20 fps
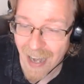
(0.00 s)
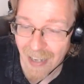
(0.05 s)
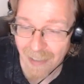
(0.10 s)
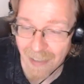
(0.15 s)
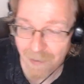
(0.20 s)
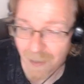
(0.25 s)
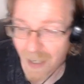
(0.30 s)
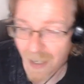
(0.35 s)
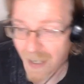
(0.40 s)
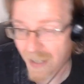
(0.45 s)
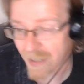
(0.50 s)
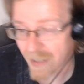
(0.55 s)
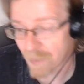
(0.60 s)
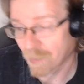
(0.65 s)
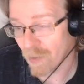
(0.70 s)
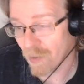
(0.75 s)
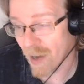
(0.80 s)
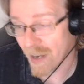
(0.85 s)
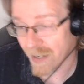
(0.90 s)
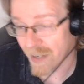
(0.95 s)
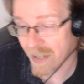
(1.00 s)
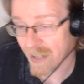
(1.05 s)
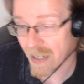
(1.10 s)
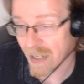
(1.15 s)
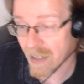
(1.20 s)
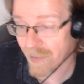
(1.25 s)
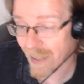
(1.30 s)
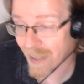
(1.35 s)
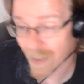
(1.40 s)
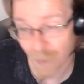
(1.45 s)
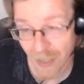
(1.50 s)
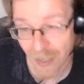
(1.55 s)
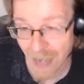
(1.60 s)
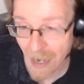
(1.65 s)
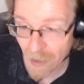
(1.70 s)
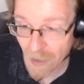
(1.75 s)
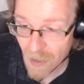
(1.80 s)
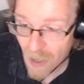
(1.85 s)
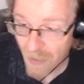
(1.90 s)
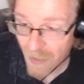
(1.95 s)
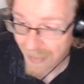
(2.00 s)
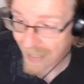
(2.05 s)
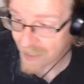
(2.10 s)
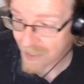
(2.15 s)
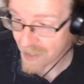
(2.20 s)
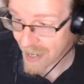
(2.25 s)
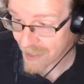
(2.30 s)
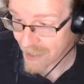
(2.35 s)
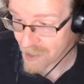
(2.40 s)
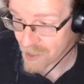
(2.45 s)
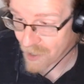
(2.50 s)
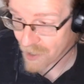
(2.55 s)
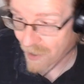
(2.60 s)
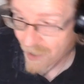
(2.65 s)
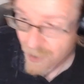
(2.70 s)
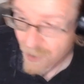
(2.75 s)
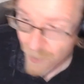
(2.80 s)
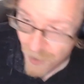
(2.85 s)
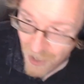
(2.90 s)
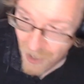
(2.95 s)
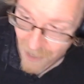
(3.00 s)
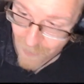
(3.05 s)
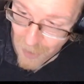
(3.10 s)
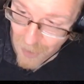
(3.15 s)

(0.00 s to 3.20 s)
I've got a product in development now called Exile Stars, which I've